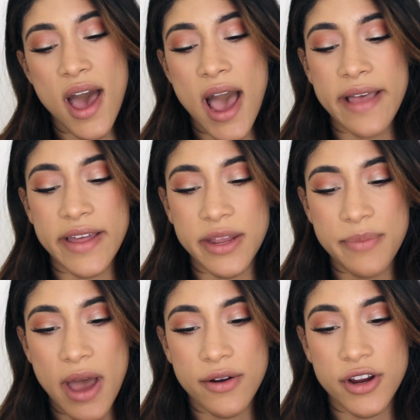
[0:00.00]

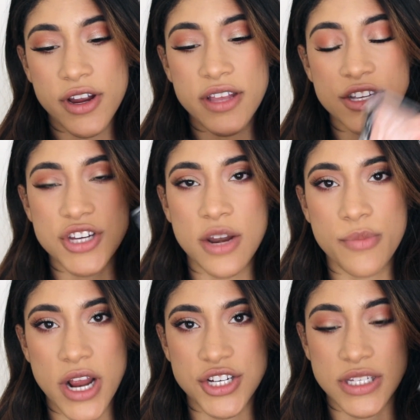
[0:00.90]
highlighting powder in the
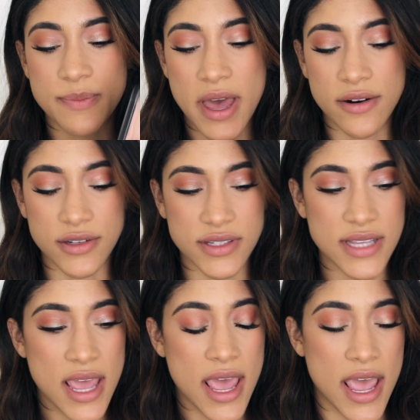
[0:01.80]
shade Precious Petals,